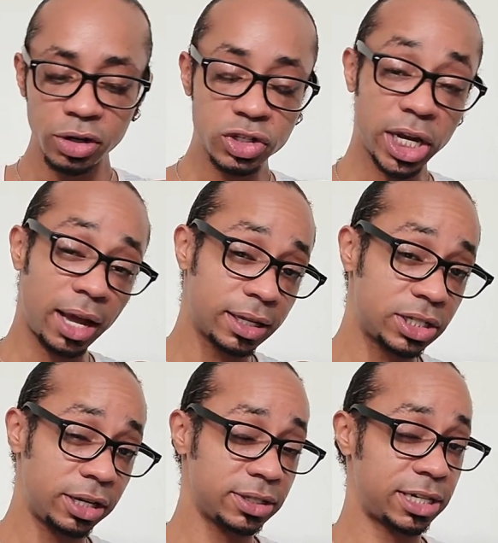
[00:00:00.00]
Your
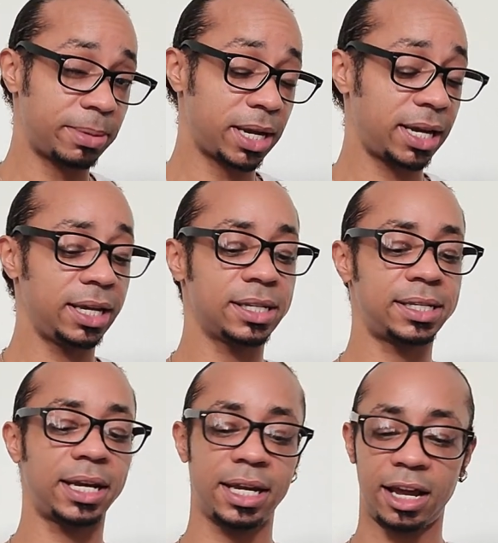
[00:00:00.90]
challenge here, Gemini, in the
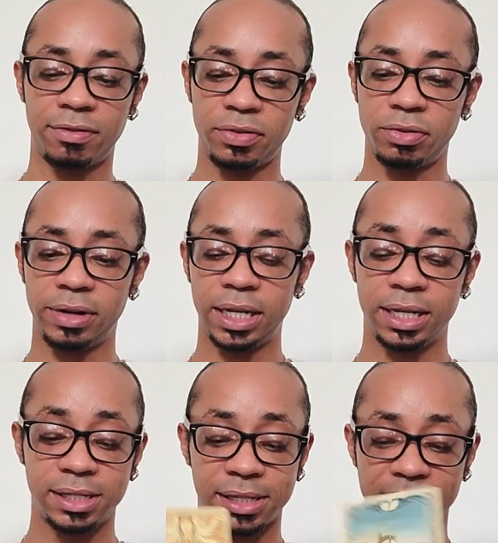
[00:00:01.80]
second half of your reading is the